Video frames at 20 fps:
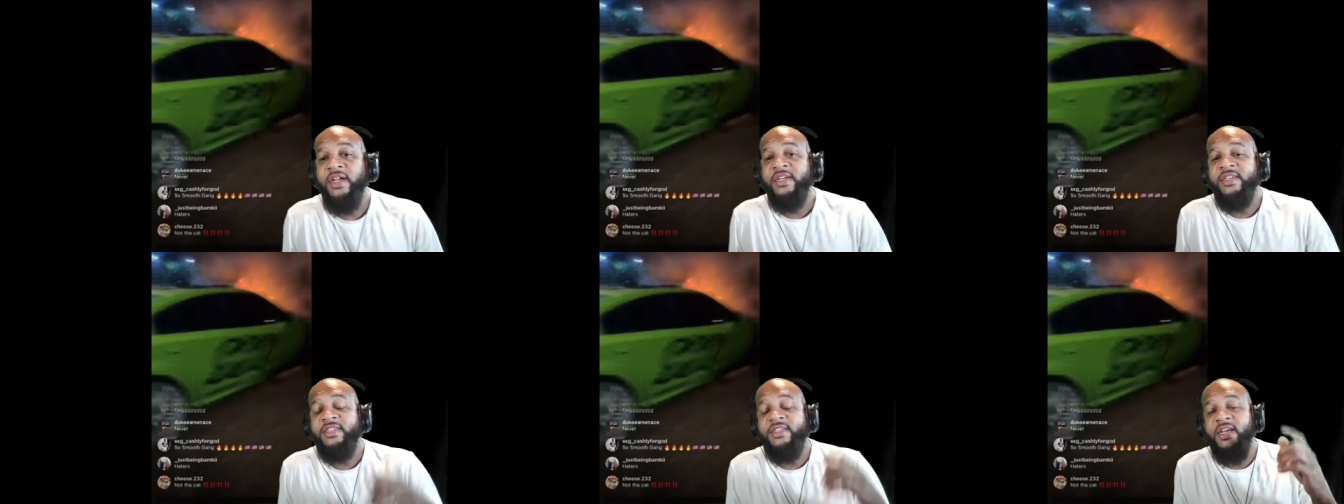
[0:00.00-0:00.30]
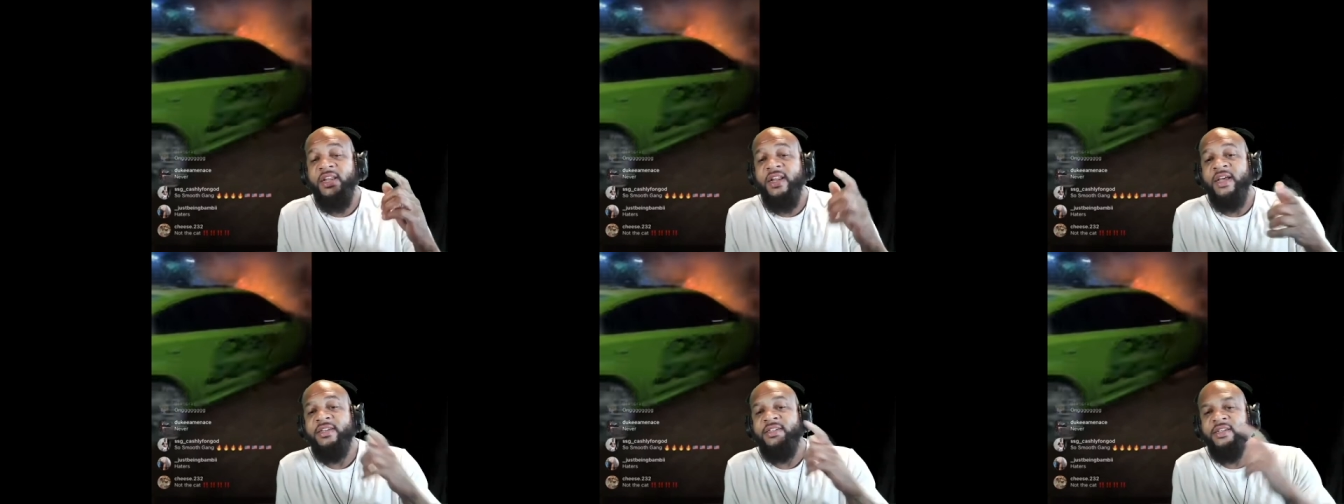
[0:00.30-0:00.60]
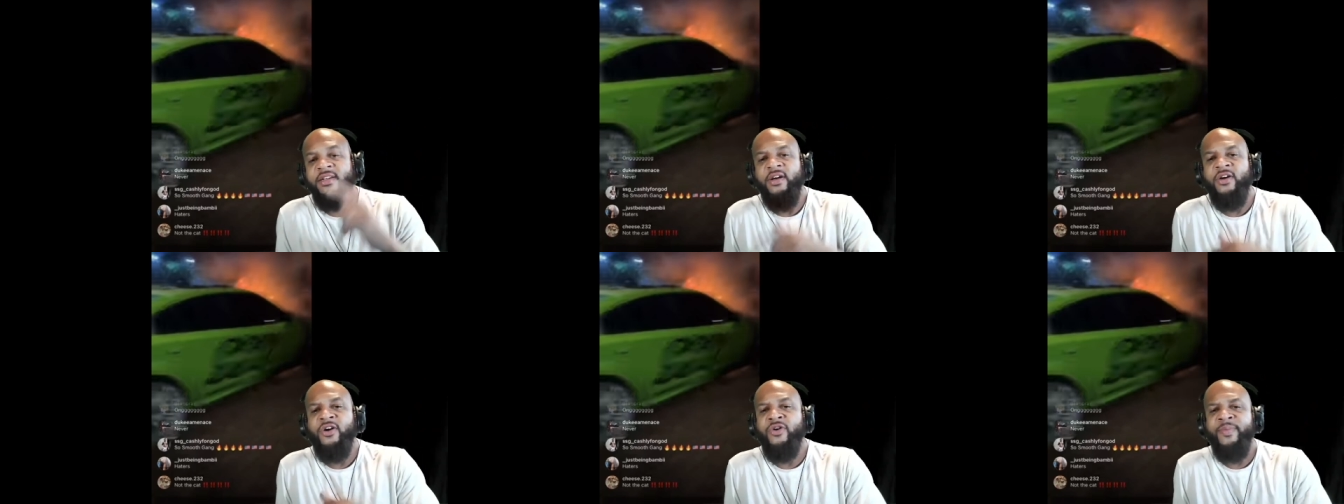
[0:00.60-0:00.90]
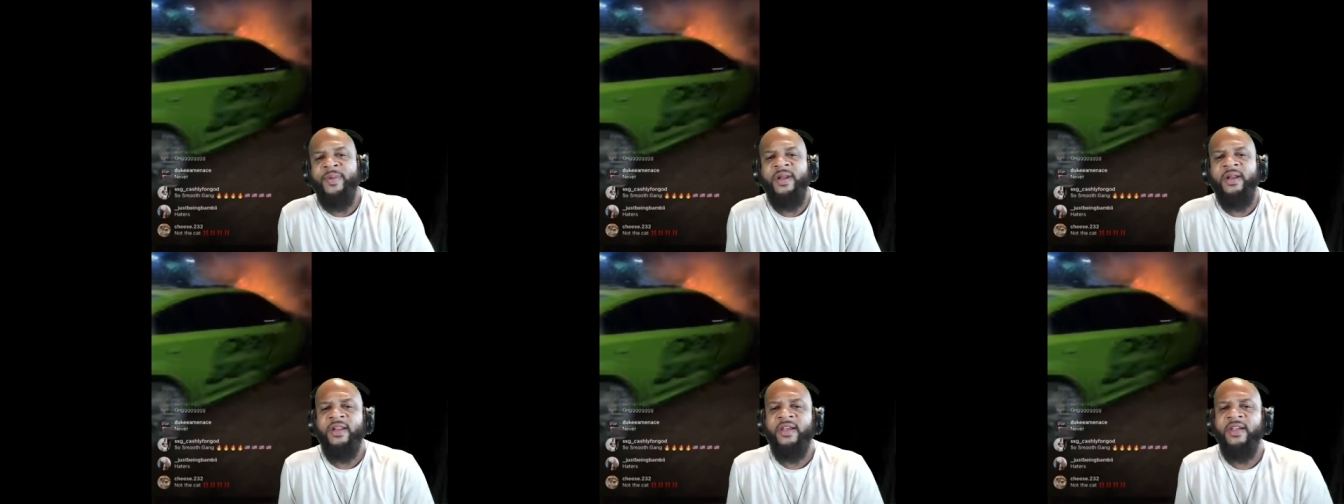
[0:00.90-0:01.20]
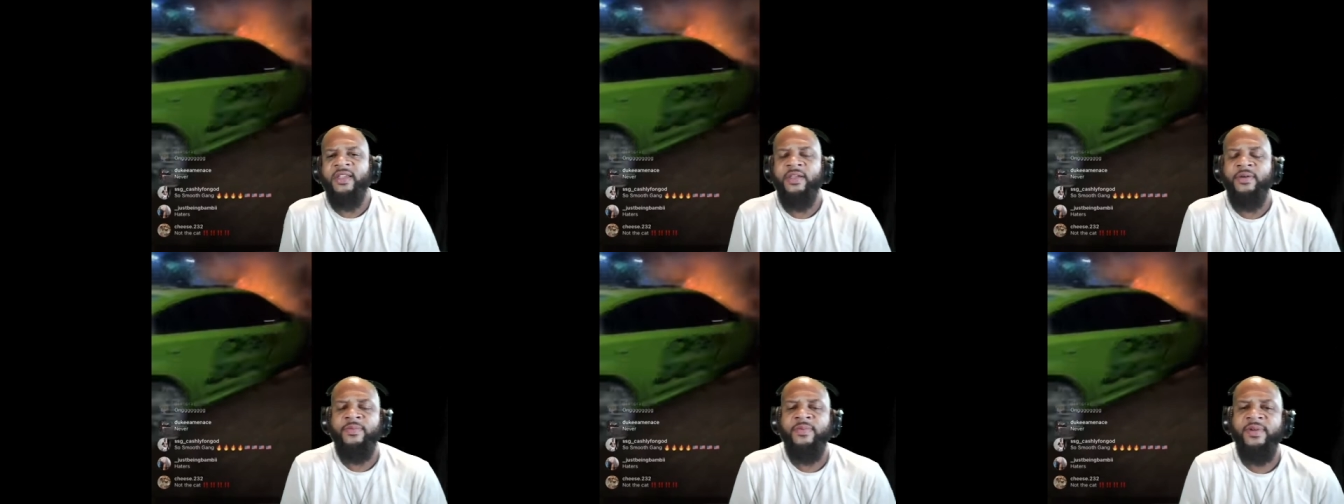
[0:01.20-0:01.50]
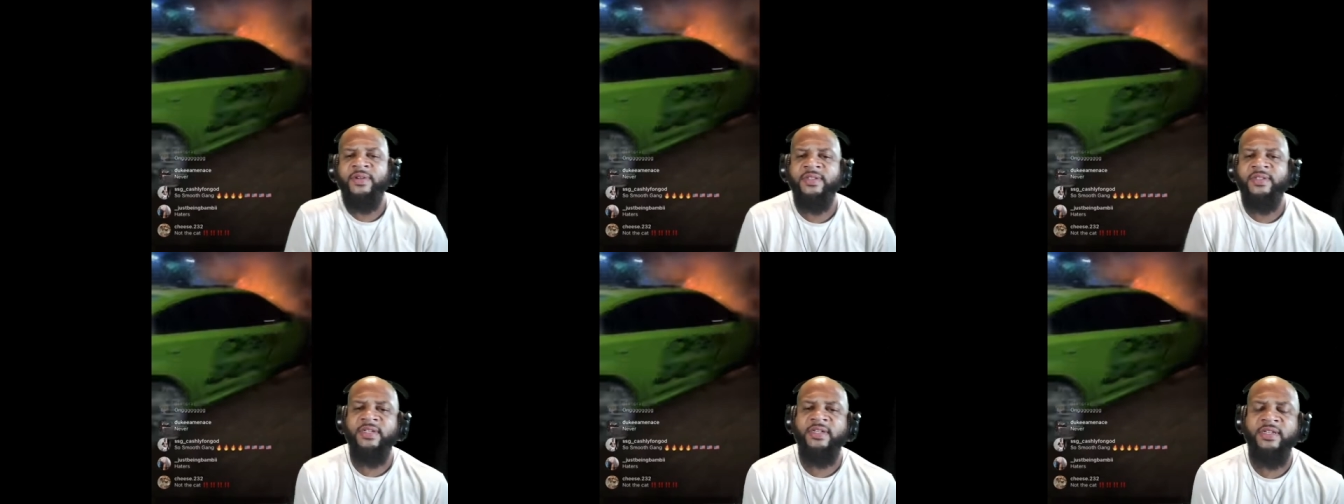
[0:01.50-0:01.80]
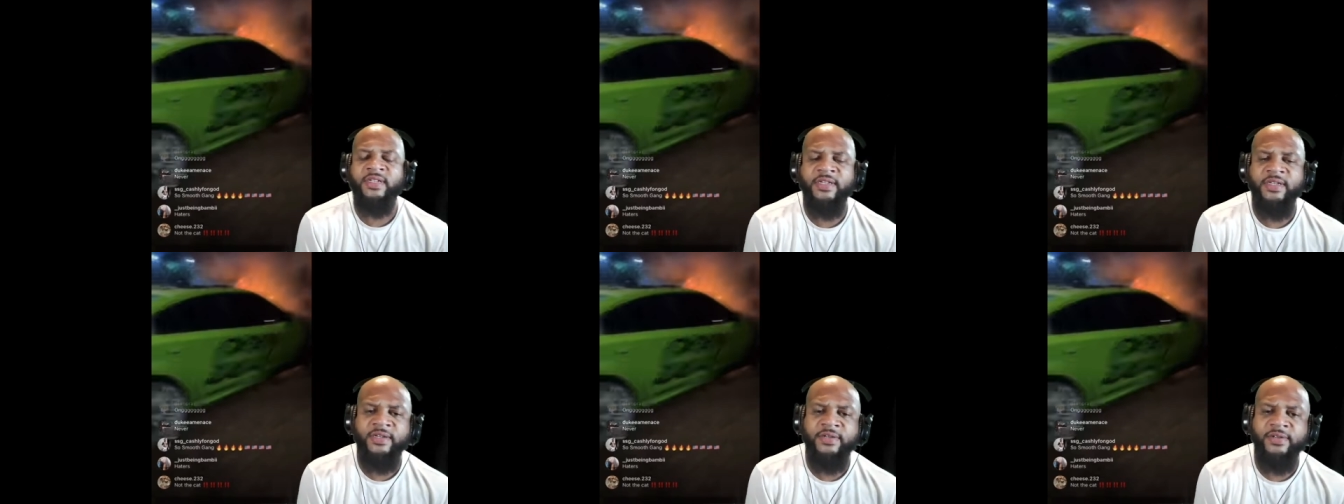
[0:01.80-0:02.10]
Shout out to the homie Lucky Wheels and
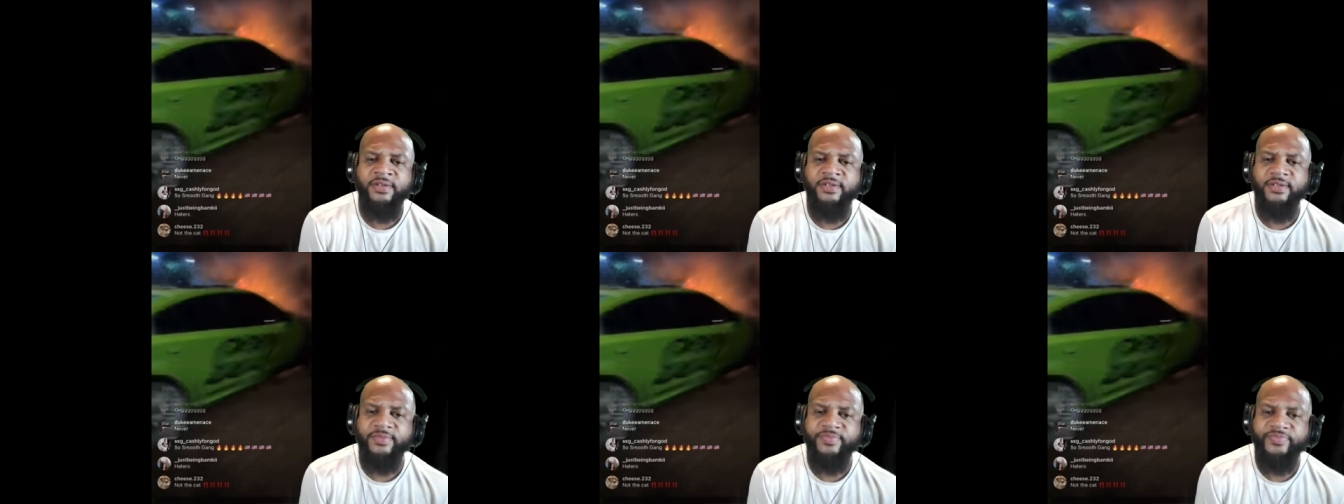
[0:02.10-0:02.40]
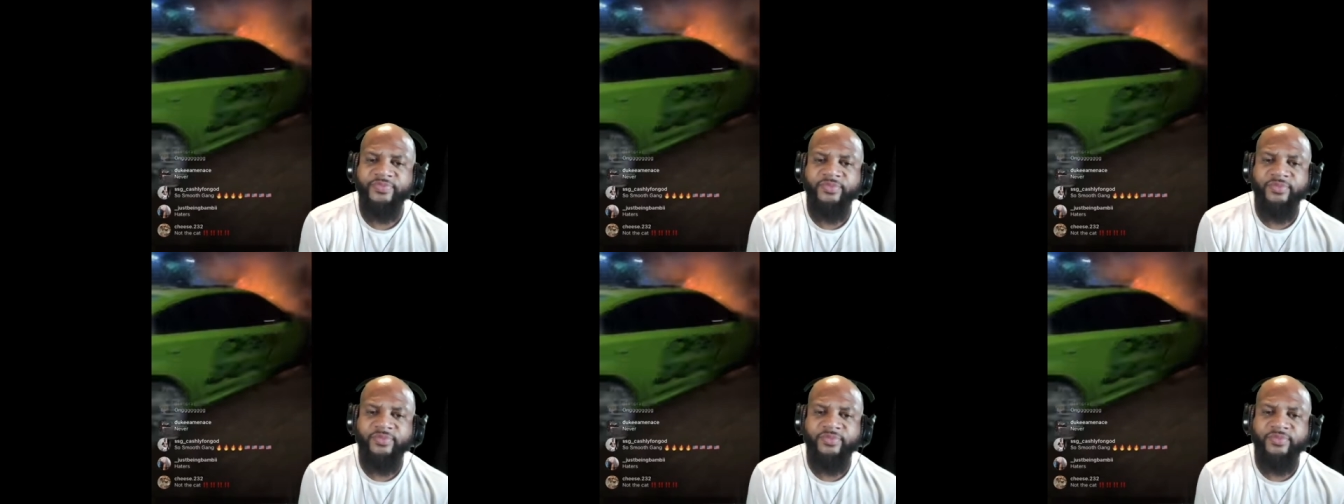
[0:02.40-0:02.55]
Deals.